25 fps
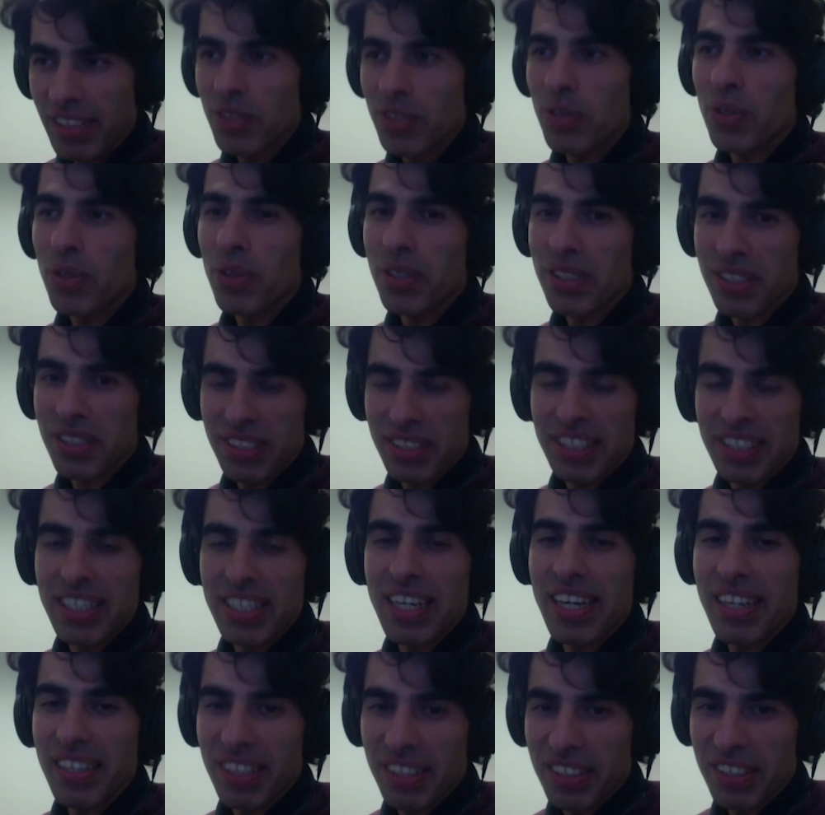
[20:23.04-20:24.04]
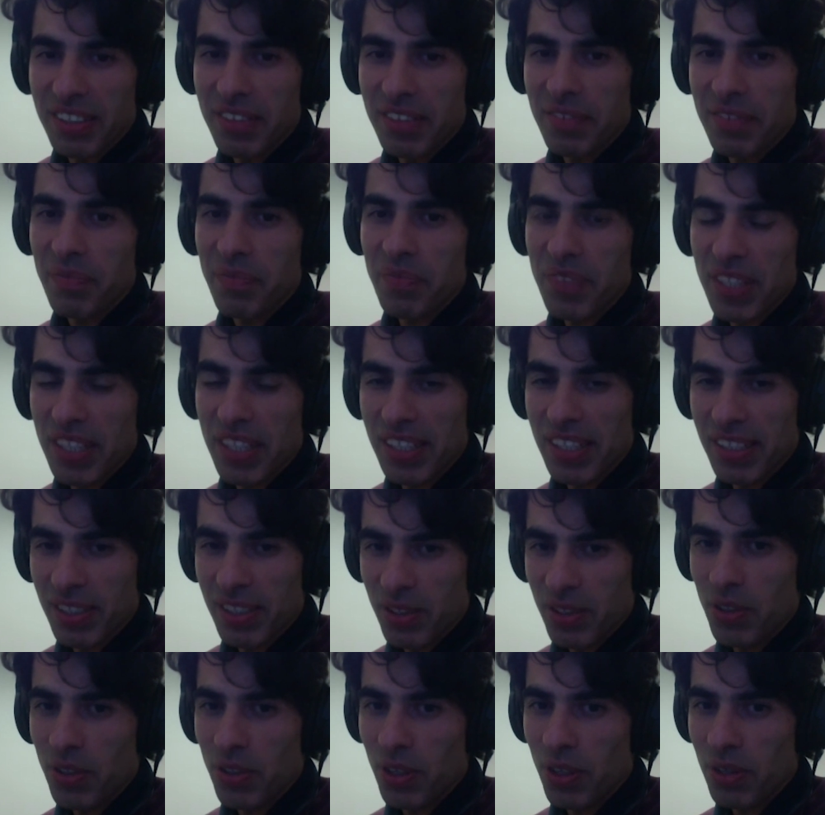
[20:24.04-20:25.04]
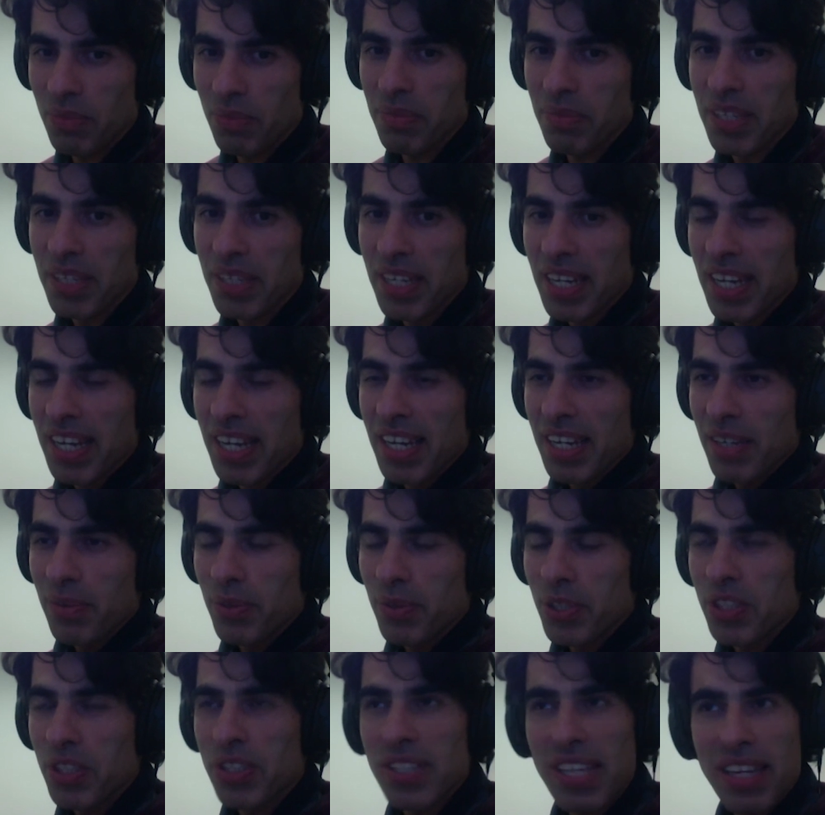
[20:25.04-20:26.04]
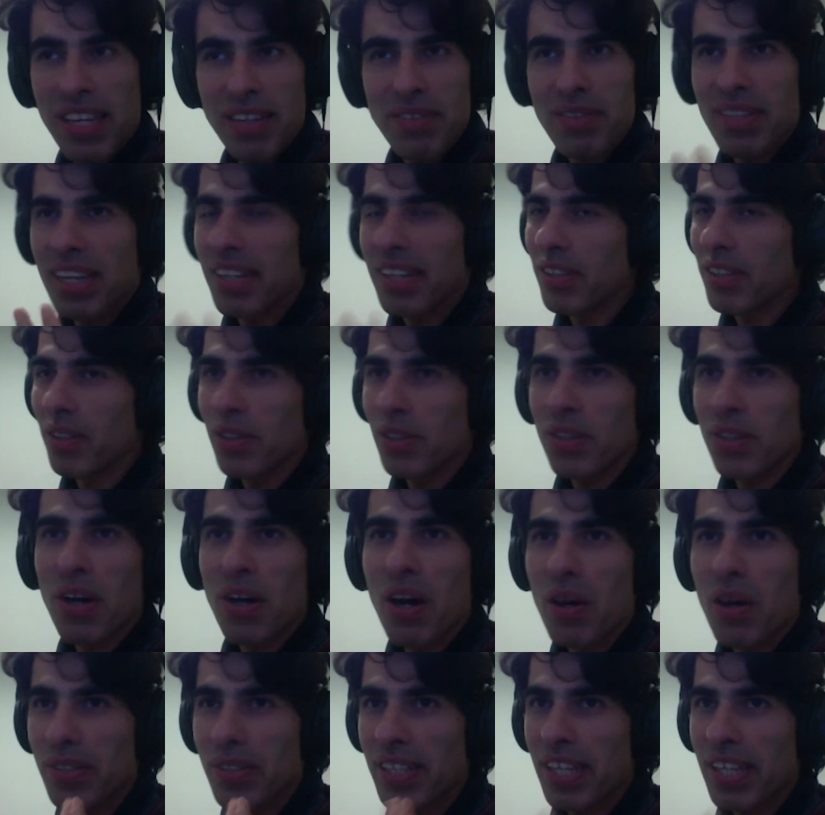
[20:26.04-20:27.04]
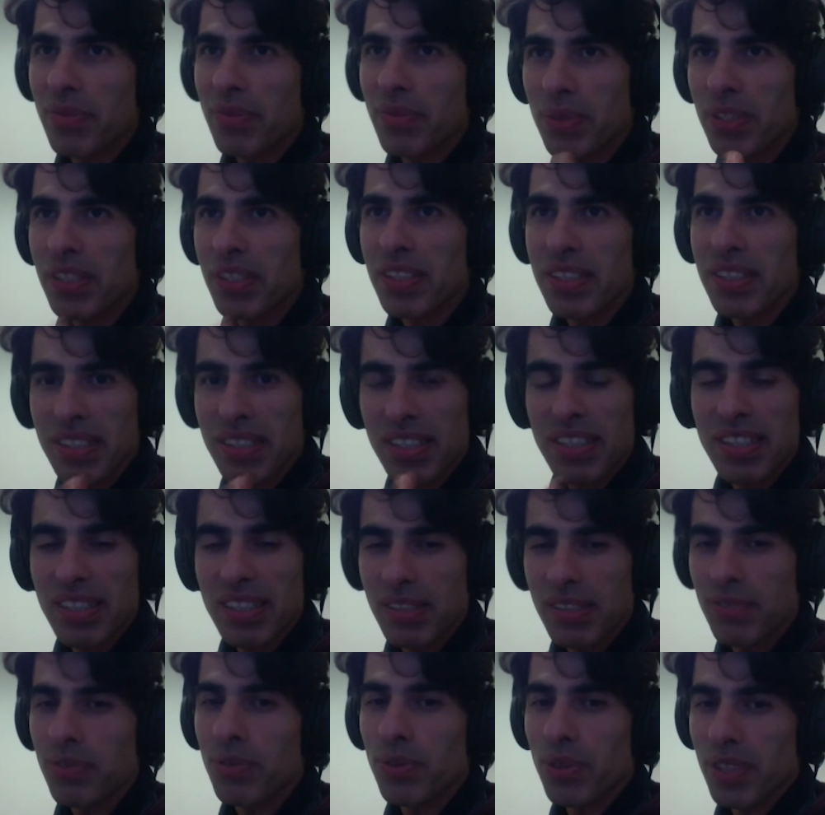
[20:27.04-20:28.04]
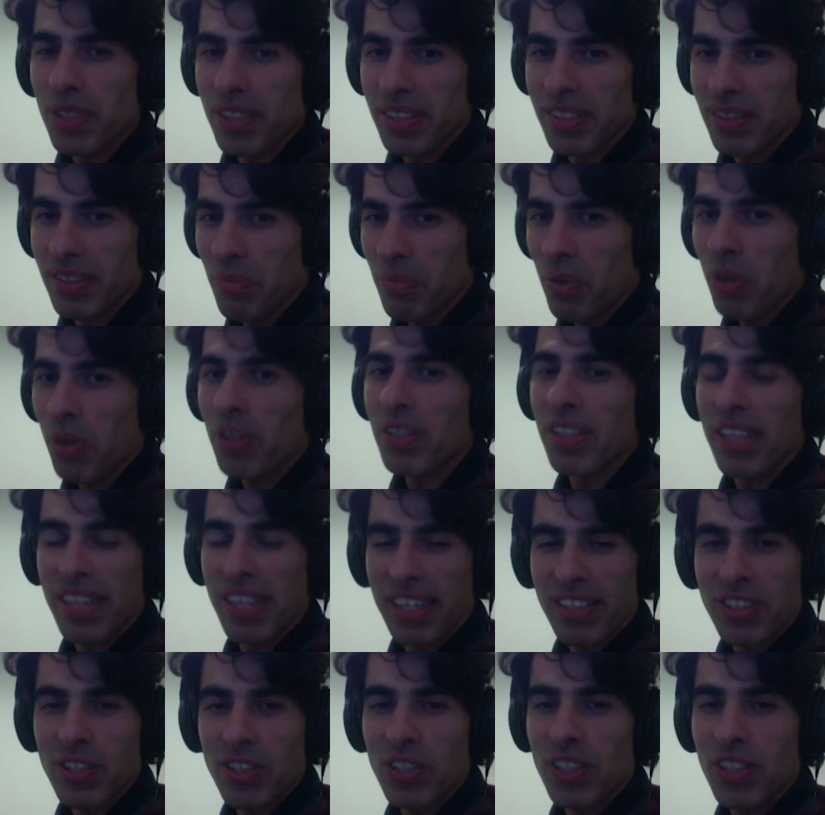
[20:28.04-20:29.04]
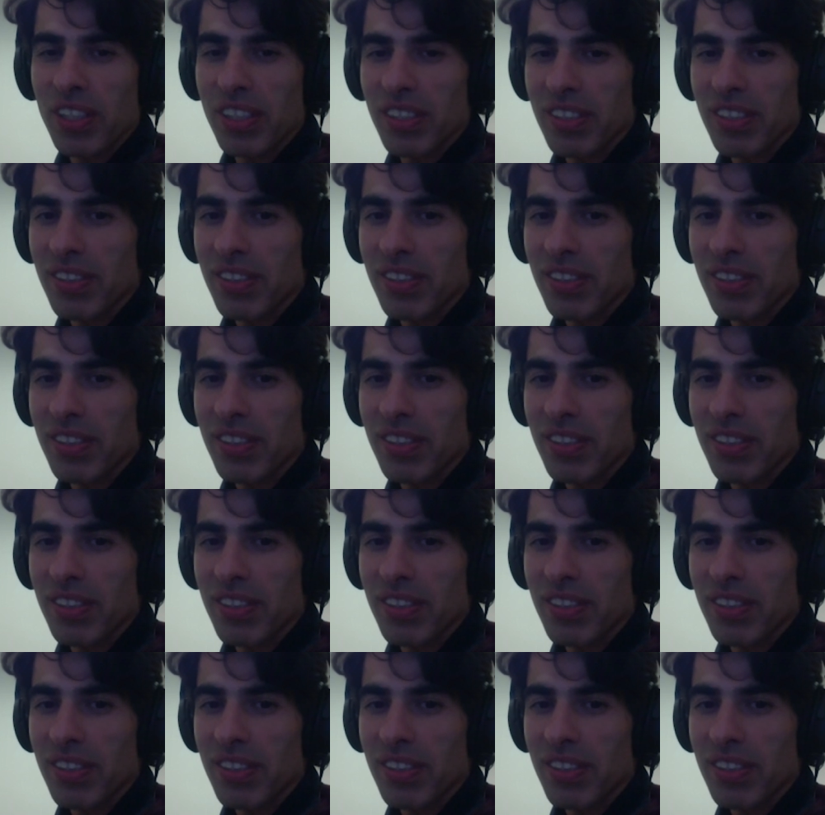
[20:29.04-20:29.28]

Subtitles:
order decay term, which then I don't know how that will influence the model actually.